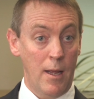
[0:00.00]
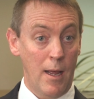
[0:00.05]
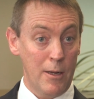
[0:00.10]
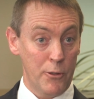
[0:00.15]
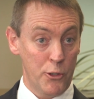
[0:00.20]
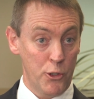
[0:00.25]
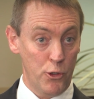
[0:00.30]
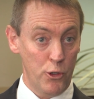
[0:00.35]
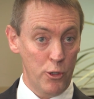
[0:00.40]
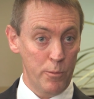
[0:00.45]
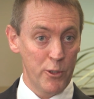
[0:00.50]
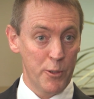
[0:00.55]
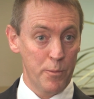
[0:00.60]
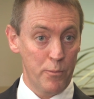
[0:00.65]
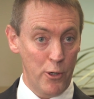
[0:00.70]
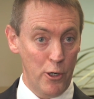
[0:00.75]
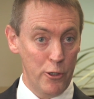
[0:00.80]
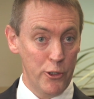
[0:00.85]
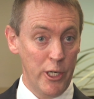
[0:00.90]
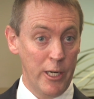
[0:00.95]
Our Cerberus
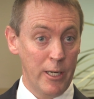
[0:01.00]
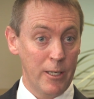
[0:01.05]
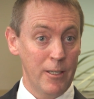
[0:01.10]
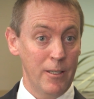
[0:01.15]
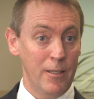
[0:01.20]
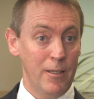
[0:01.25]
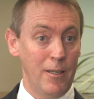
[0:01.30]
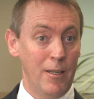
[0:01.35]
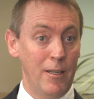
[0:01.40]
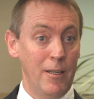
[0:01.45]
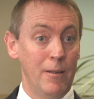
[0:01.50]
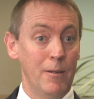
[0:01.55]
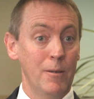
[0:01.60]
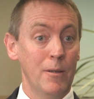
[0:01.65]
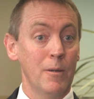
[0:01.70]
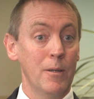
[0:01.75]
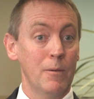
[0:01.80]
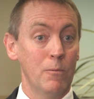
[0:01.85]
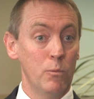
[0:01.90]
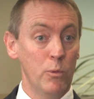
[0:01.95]
project,
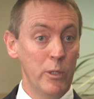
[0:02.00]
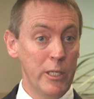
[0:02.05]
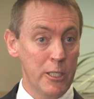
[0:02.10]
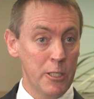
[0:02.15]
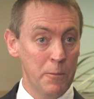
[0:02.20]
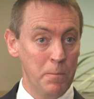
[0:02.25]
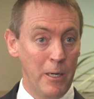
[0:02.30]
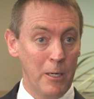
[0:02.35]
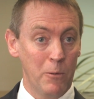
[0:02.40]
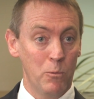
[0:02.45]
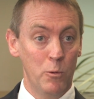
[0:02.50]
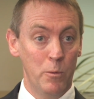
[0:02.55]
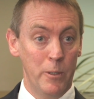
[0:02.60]
we expect,